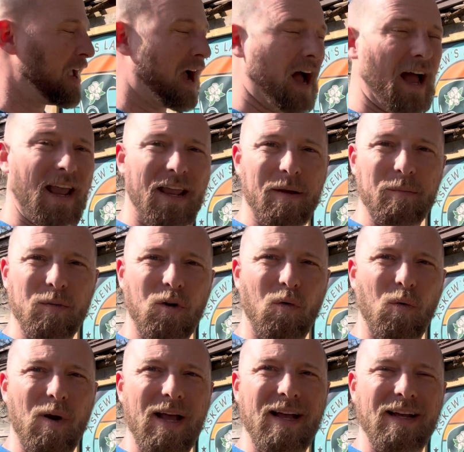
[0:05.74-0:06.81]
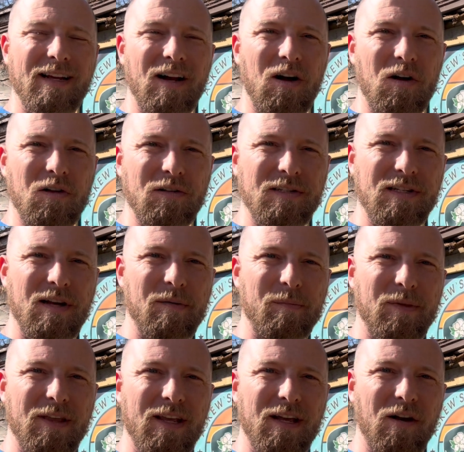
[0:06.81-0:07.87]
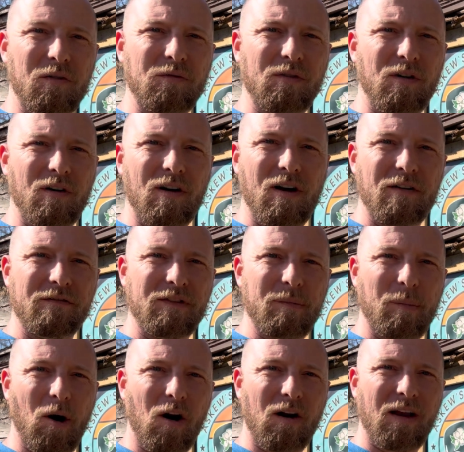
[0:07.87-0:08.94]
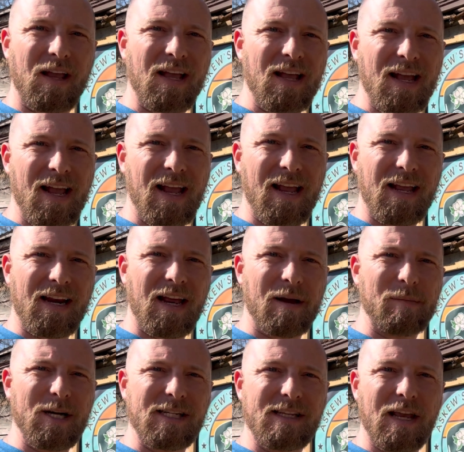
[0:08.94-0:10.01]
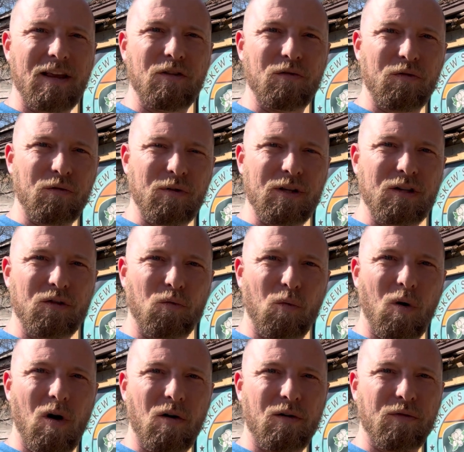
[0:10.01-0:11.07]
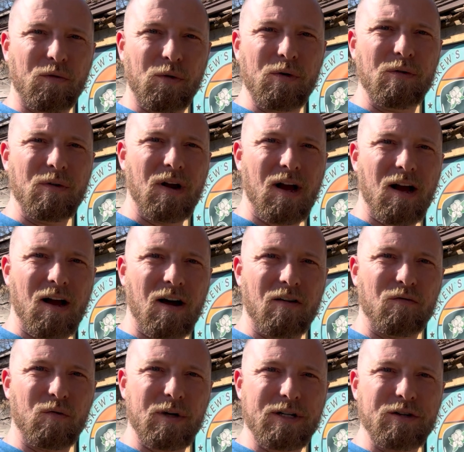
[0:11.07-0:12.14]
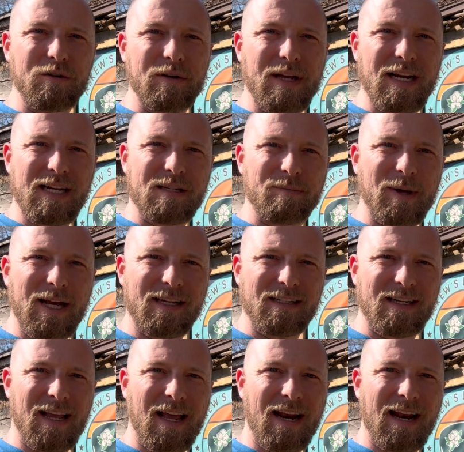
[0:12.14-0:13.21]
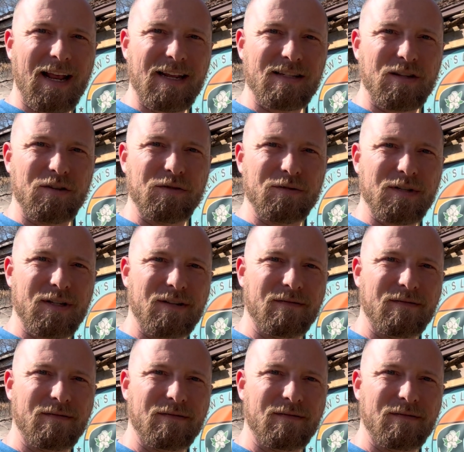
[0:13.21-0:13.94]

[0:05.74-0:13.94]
I am Craig Alsup, the owner of the park, and I'm going to take you through a little walkthrough of what you can expect at Askew's.